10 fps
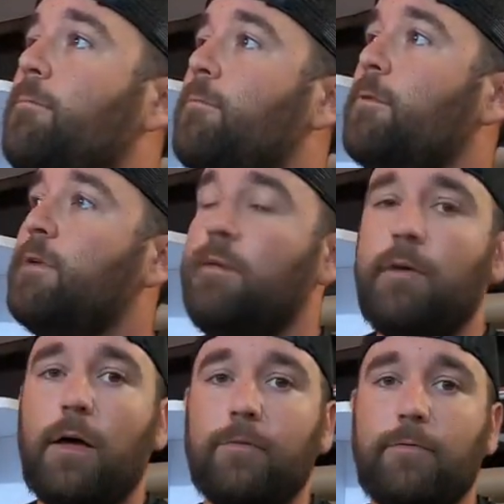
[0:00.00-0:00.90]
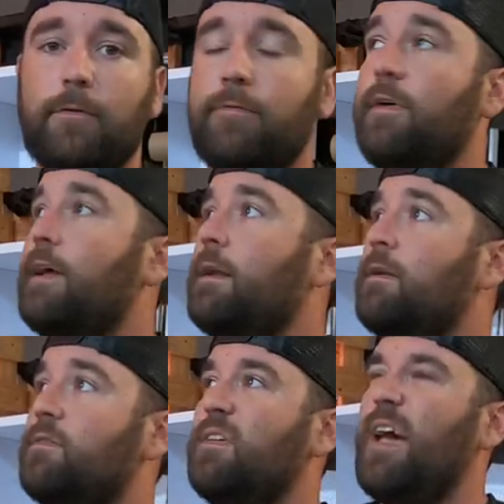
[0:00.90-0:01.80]
we'll give y'all the full effect in
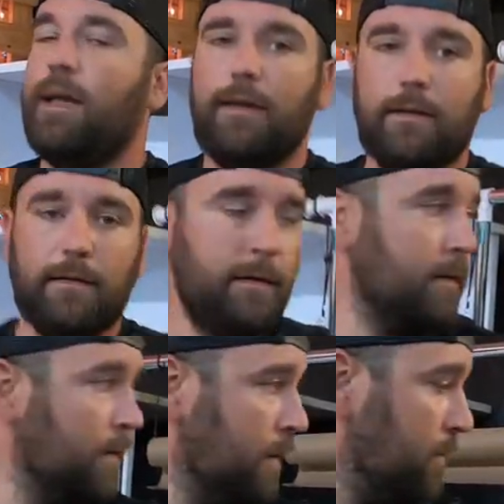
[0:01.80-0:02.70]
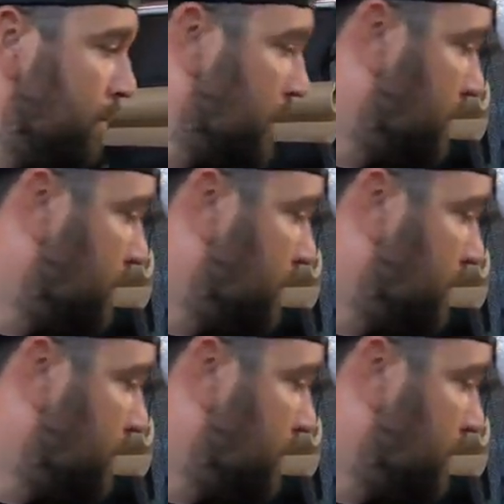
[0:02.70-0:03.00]
a second. But